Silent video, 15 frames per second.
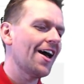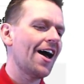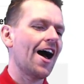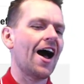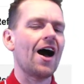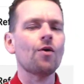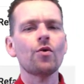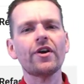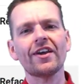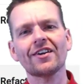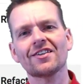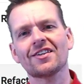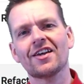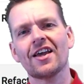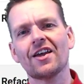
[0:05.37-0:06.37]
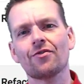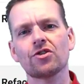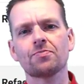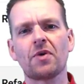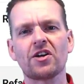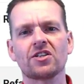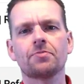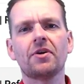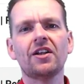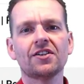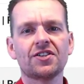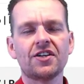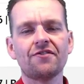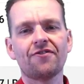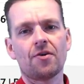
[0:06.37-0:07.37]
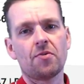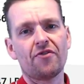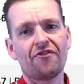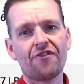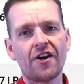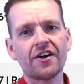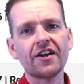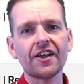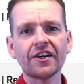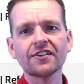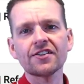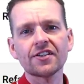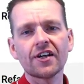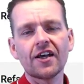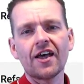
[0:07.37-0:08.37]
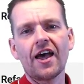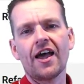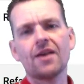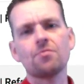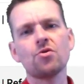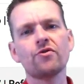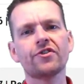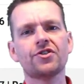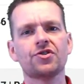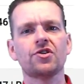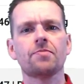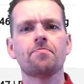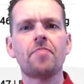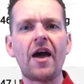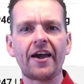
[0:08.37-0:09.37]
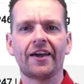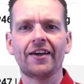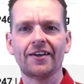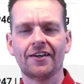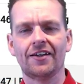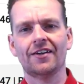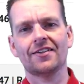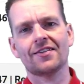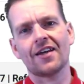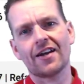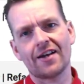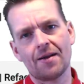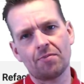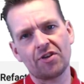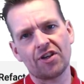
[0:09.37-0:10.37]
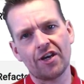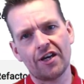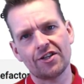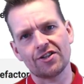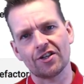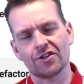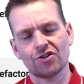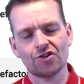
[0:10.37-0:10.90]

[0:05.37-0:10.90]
how we can take responsibility from a front end and move it to the back end inside an application.